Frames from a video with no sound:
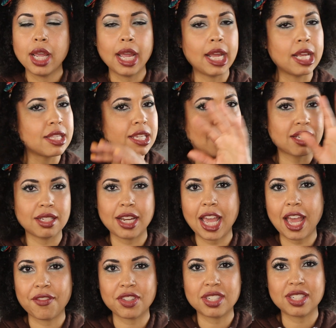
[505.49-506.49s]
It doesn't
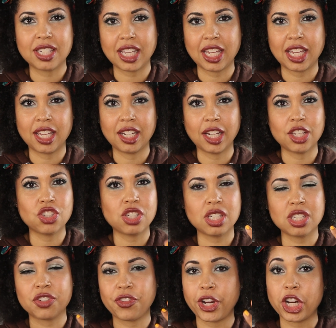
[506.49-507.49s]
have a scent. It's
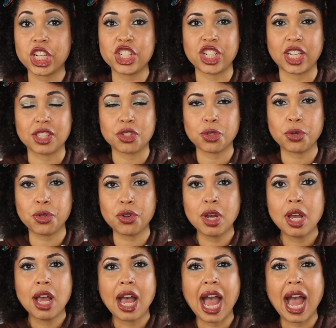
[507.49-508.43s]
just very gentle.